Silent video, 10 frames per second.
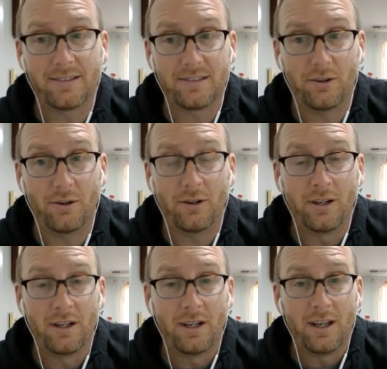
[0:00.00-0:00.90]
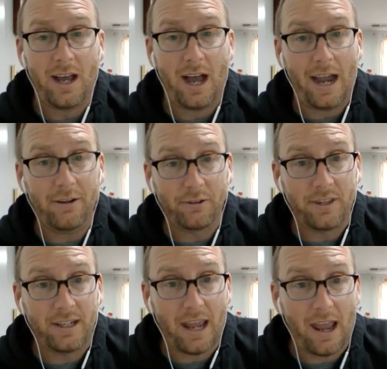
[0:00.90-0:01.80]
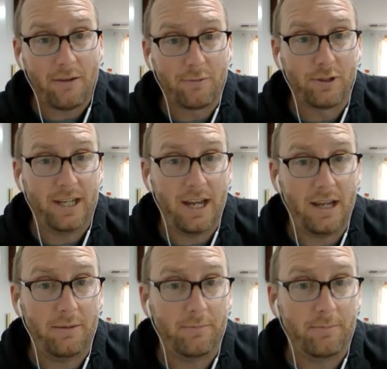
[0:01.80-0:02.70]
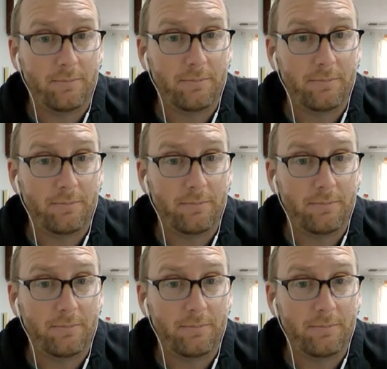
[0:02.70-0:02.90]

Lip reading: So I don't think every game